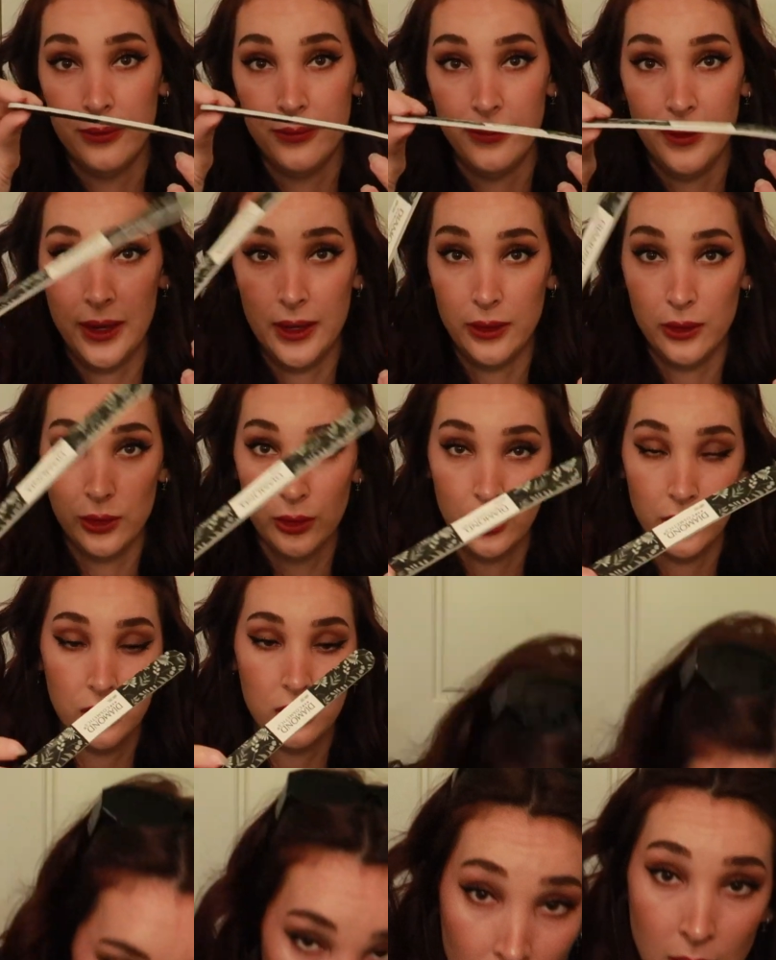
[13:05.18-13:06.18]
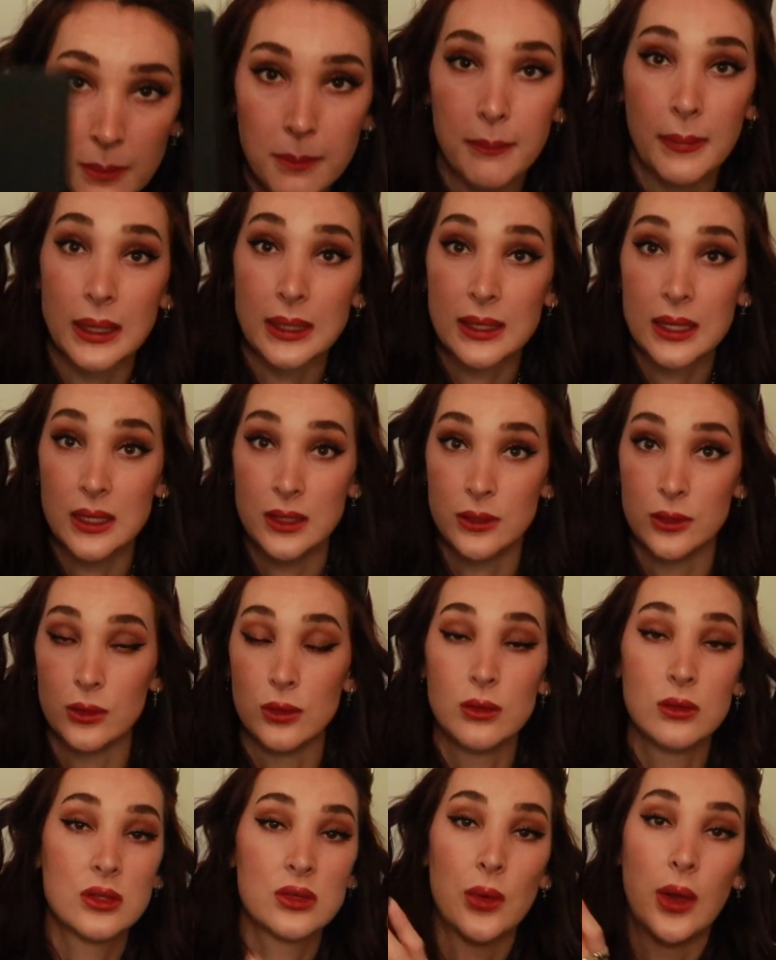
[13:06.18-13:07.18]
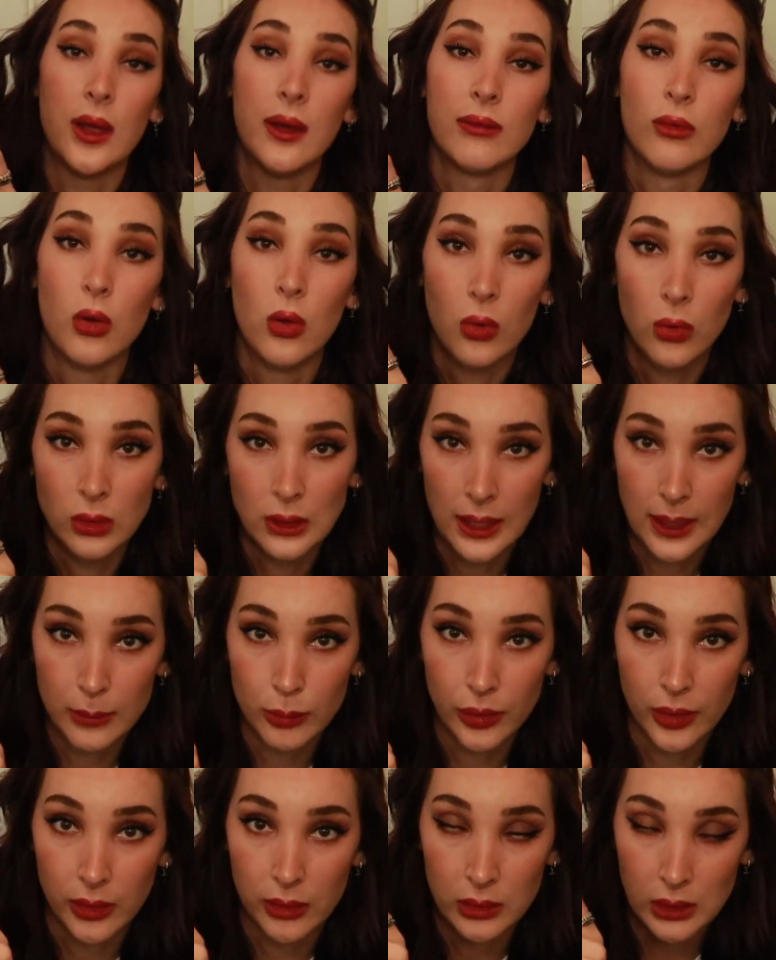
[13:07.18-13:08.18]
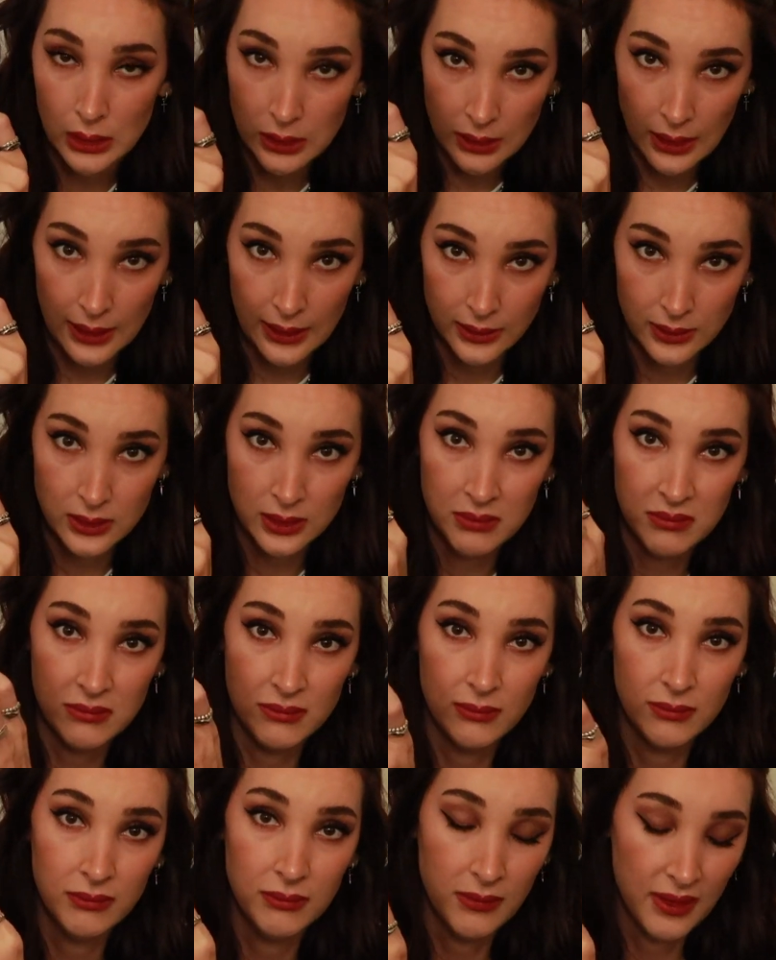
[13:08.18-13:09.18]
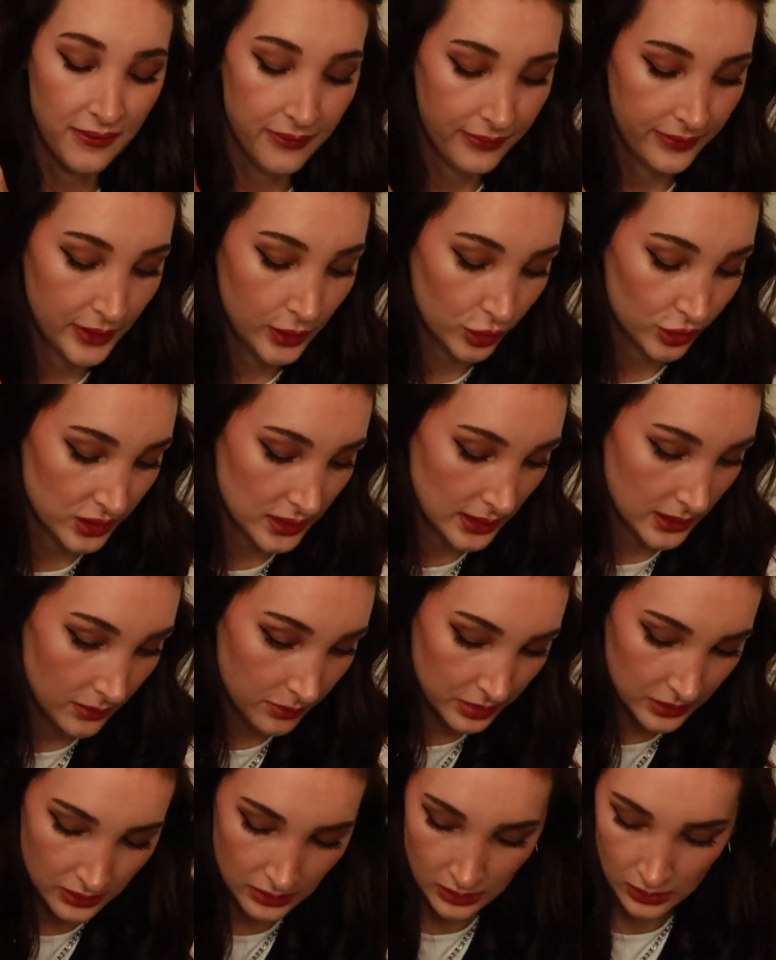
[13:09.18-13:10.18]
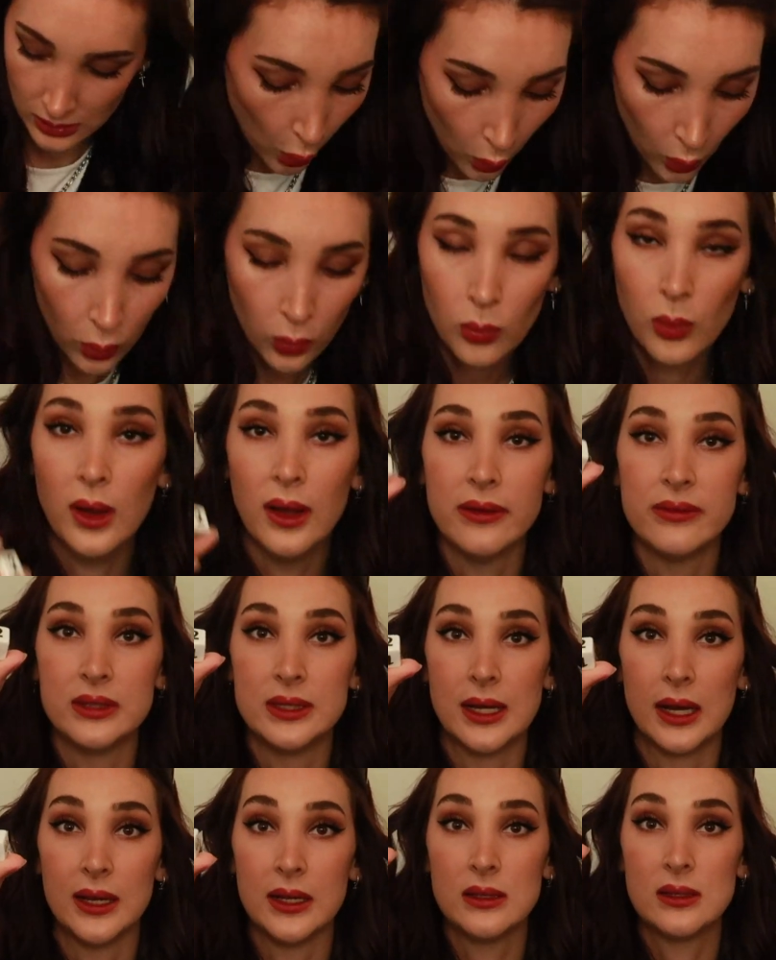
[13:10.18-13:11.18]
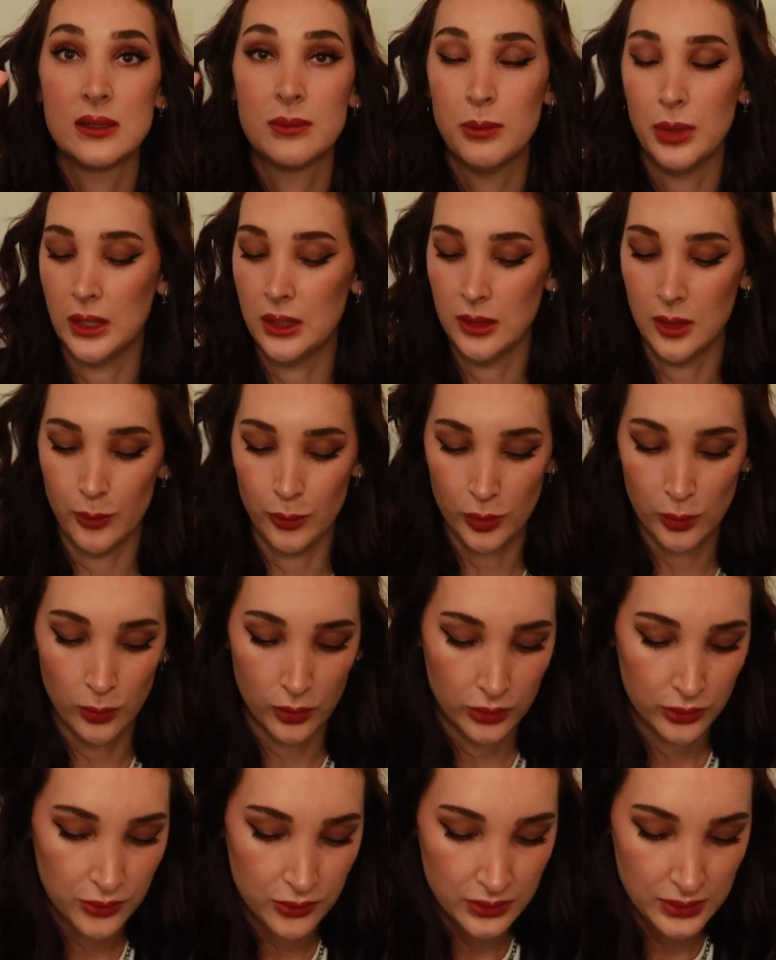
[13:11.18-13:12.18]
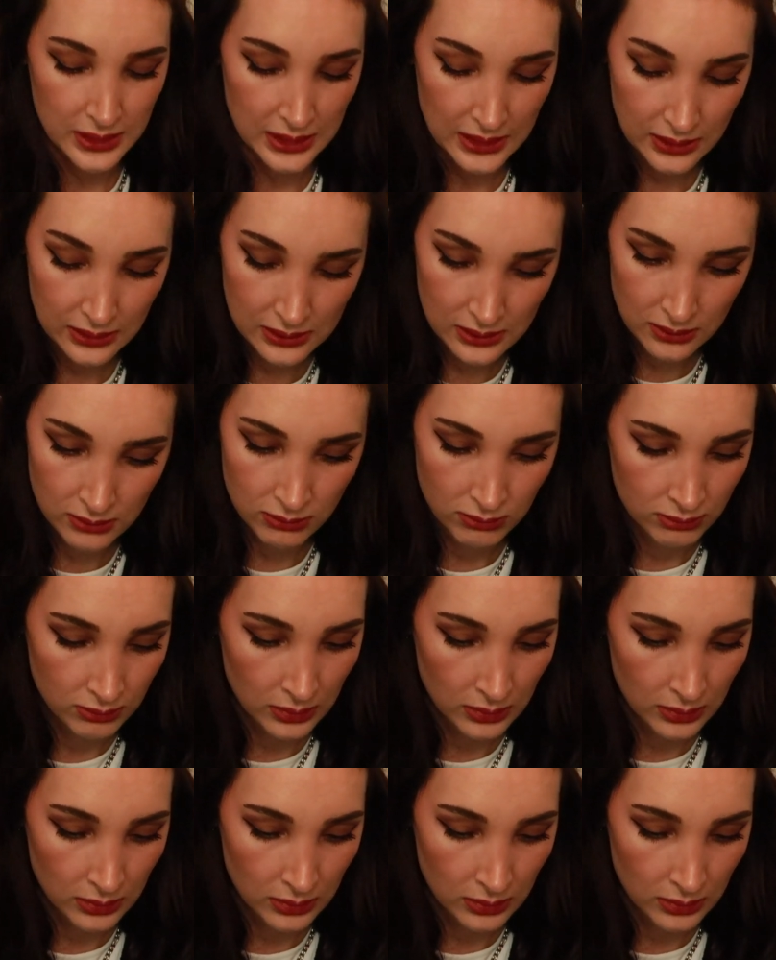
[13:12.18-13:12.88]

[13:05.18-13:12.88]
filer, my Kindle, so I have a whole library at my fingertips. Oh, I have a dice. Pick a number, one through six.